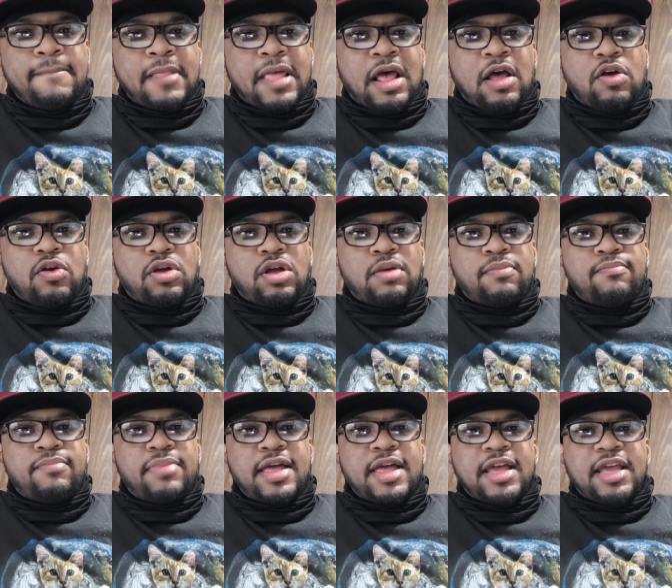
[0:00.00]
I'll
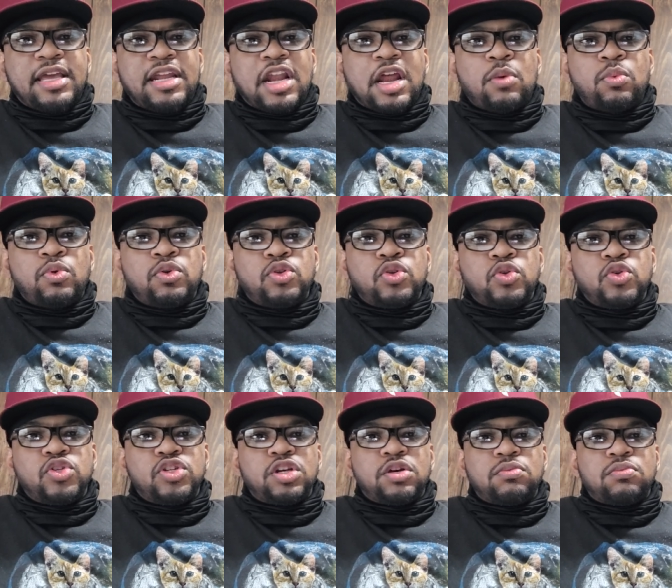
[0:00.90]
come back and I will do
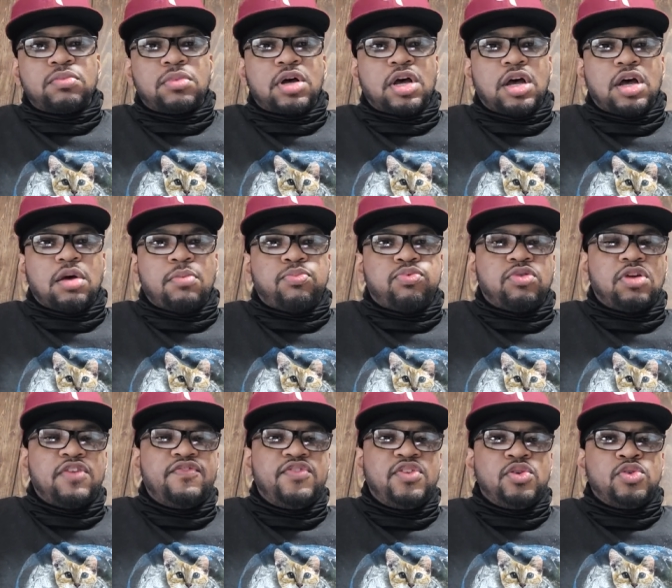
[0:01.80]
some
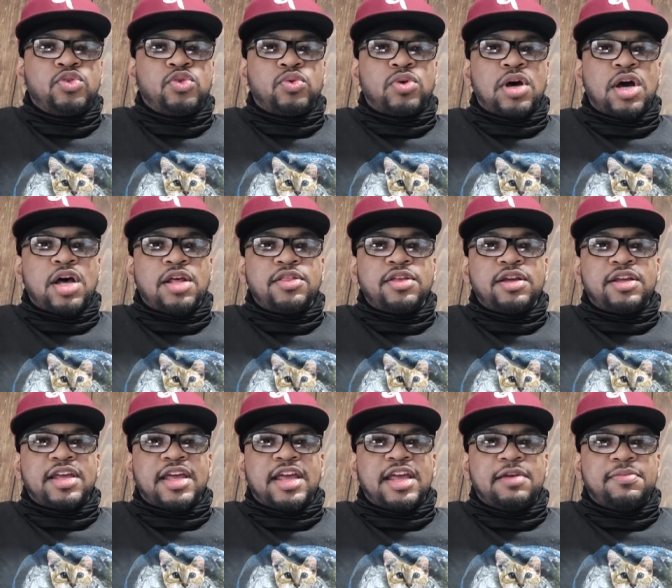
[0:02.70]
previews on other
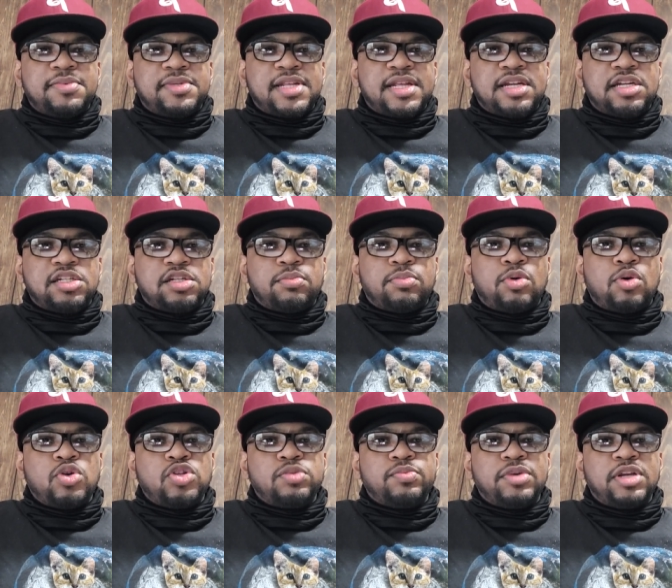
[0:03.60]
games that are
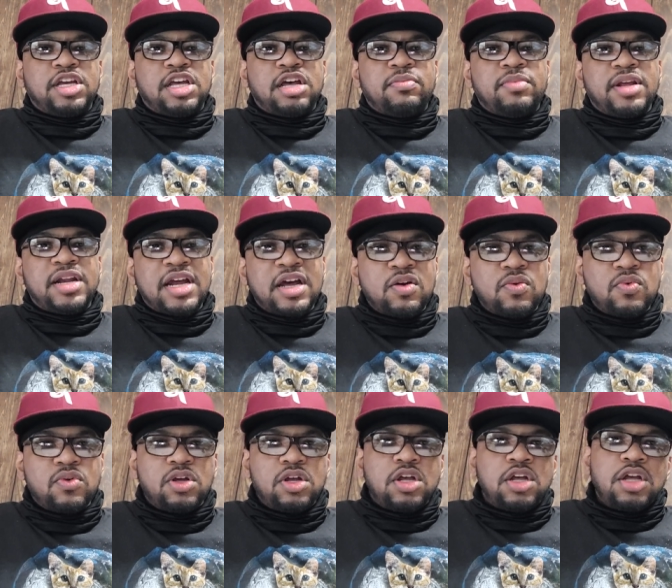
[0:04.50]
supposed to be coming out.
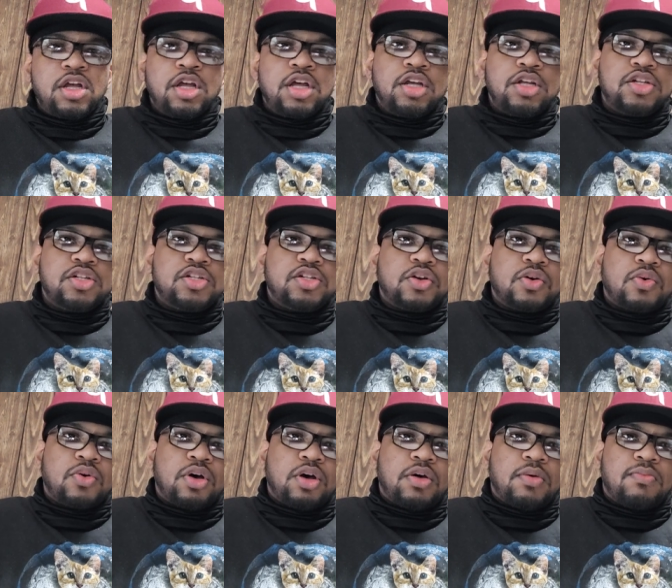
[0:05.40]

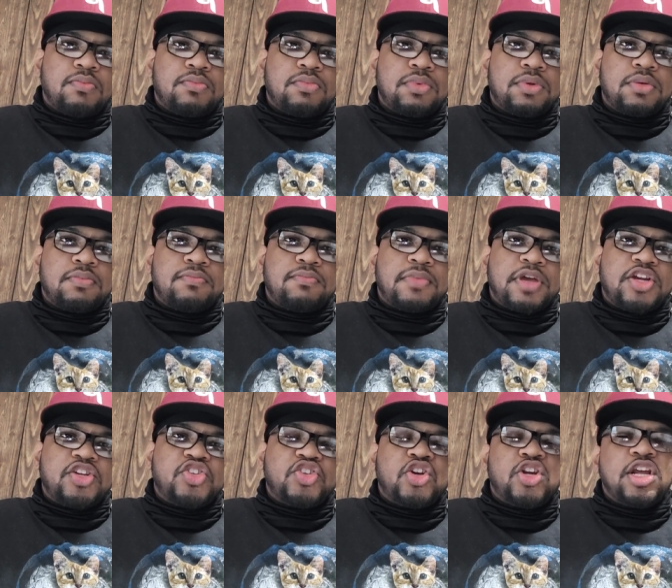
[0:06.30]
So um, make
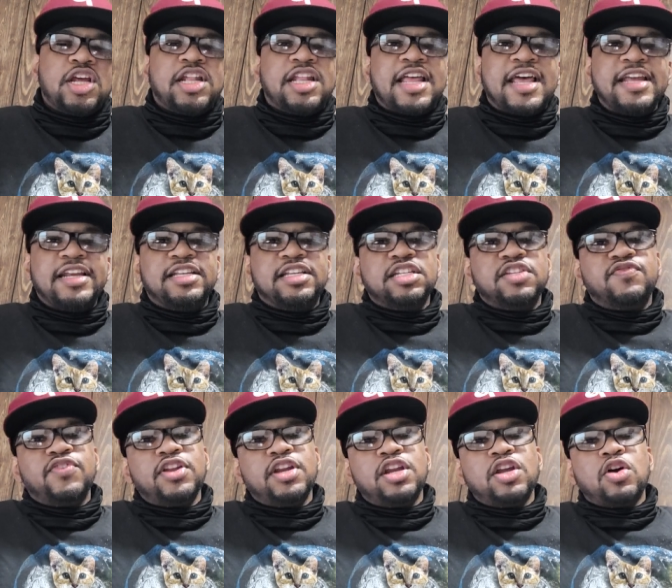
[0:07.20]
sure you like this
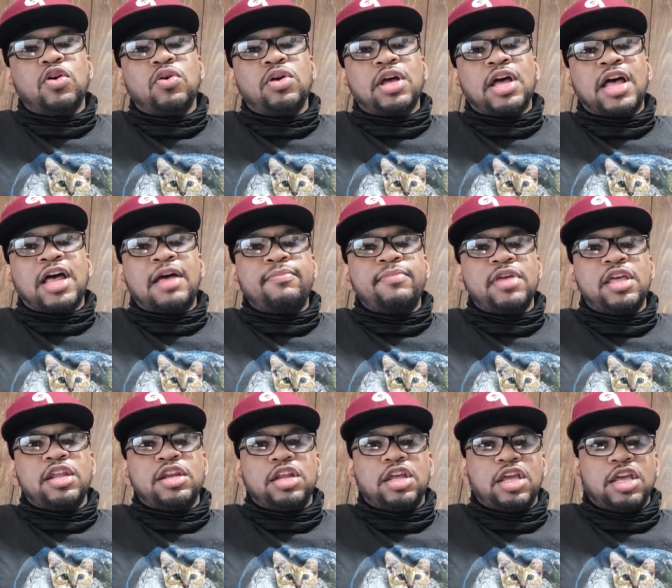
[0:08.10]
video,
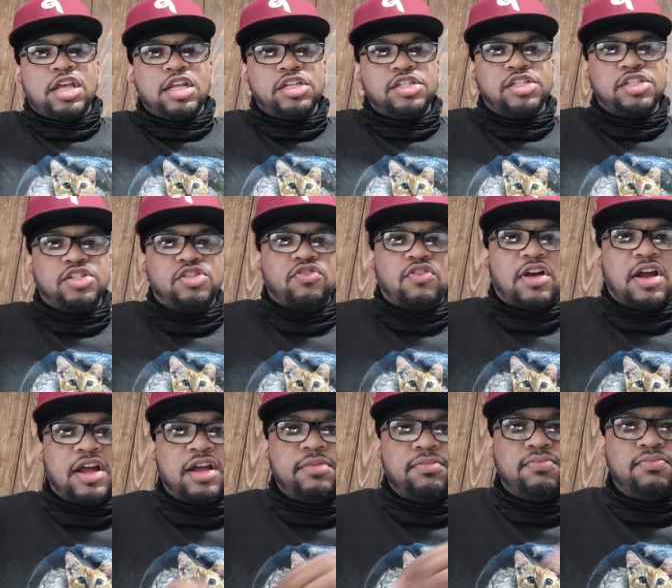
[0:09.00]
comment, and
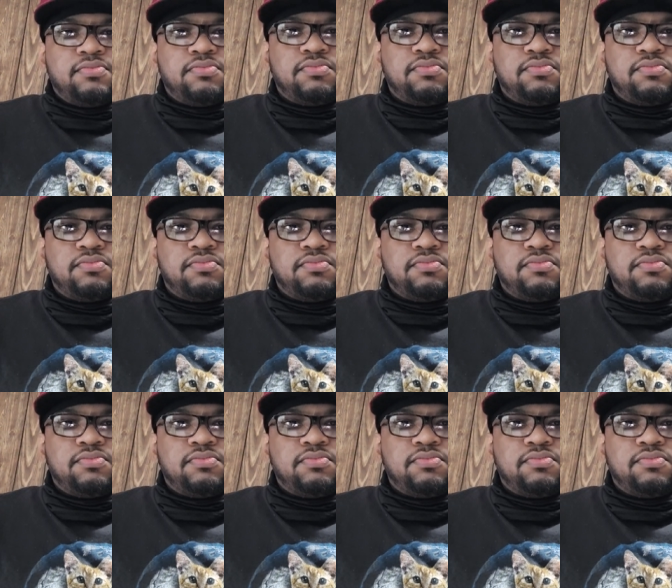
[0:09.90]
subscribe.